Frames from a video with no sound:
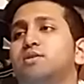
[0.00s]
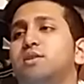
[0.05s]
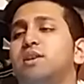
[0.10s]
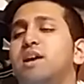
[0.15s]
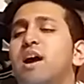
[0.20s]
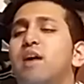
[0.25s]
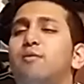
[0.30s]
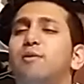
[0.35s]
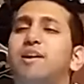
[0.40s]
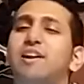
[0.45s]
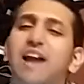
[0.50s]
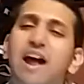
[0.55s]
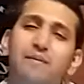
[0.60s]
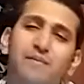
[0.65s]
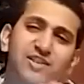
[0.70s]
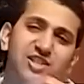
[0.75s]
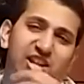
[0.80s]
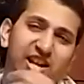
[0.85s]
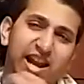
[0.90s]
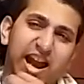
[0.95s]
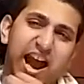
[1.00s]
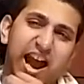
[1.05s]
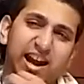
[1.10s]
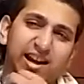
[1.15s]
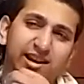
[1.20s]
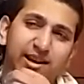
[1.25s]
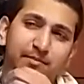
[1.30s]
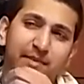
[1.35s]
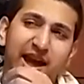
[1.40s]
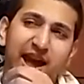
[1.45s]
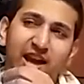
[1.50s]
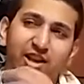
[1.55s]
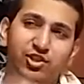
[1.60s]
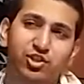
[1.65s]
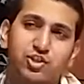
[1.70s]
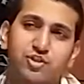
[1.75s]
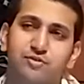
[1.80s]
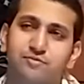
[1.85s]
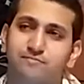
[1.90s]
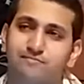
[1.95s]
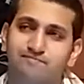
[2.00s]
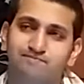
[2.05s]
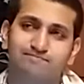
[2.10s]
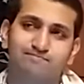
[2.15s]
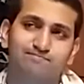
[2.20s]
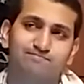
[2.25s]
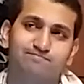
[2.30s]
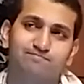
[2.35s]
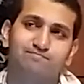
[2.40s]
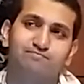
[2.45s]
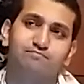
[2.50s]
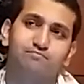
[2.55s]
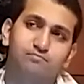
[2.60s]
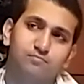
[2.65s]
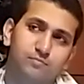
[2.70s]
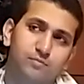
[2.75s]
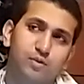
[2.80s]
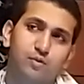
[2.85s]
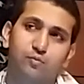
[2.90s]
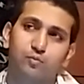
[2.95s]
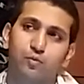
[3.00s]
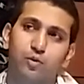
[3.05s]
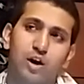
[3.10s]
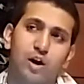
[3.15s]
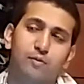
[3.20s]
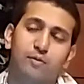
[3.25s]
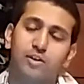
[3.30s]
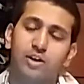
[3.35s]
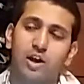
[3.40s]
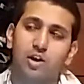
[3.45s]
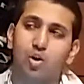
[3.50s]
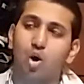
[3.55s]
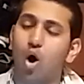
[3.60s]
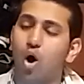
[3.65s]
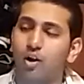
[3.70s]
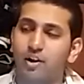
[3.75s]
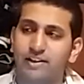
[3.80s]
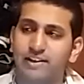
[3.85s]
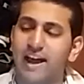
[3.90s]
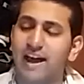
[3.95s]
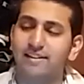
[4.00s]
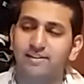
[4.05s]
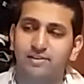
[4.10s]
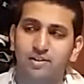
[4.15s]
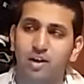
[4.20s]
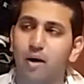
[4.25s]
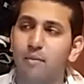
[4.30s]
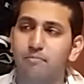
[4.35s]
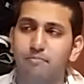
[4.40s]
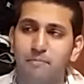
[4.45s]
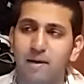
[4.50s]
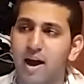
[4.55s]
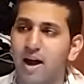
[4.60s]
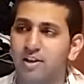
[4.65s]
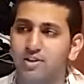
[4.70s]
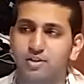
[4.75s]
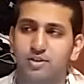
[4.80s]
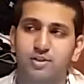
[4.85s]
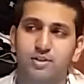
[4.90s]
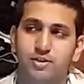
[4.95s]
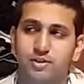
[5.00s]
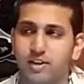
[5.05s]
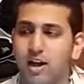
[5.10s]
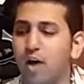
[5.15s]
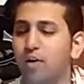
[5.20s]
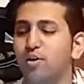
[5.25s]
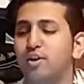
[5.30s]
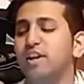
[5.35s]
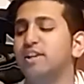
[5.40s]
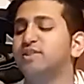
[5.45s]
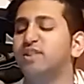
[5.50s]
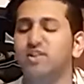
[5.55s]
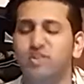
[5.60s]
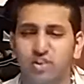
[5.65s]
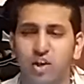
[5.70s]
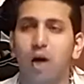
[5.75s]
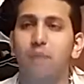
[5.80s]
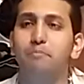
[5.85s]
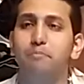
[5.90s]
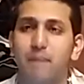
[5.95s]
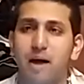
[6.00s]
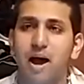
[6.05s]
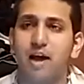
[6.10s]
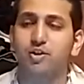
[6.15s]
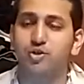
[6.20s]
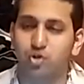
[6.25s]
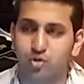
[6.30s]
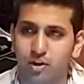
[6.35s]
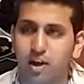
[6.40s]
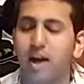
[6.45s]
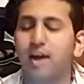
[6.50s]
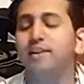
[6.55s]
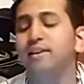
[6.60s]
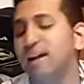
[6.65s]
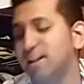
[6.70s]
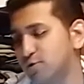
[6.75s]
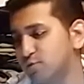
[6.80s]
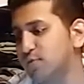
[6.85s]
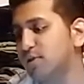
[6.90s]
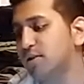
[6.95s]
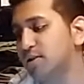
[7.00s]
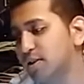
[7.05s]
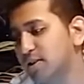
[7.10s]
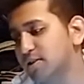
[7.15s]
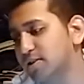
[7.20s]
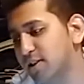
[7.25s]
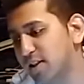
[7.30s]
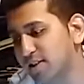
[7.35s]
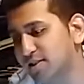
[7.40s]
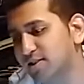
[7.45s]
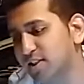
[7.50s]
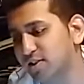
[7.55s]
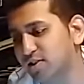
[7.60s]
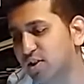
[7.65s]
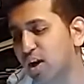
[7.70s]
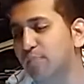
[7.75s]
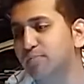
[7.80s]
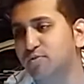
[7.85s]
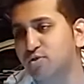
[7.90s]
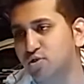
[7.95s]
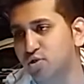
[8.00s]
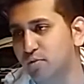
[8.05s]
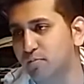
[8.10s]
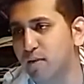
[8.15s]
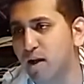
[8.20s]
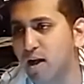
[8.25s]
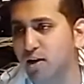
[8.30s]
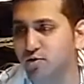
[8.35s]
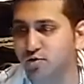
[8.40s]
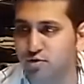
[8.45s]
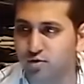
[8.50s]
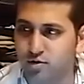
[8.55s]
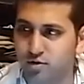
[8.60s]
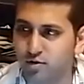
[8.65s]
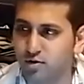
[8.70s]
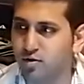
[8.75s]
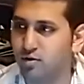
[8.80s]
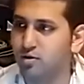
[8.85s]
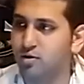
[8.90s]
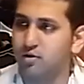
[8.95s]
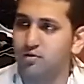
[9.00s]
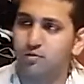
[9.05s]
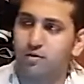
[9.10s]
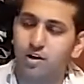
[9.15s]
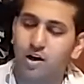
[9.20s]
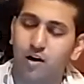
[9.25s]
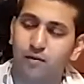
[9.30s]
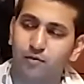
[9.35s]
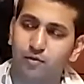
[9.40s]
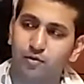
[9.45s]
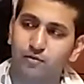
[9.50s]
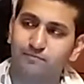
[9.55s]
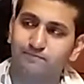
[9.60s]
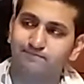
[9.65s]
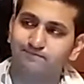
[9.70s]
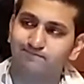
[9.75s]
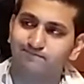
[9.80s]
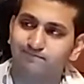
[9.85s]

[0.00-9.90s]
So yeah, we're gonna have a shillelagh match. Whatever they're calling that dumb match is. I don't know. It's a dumb match, okay? That's what it is. It's the dumpster match or whatever.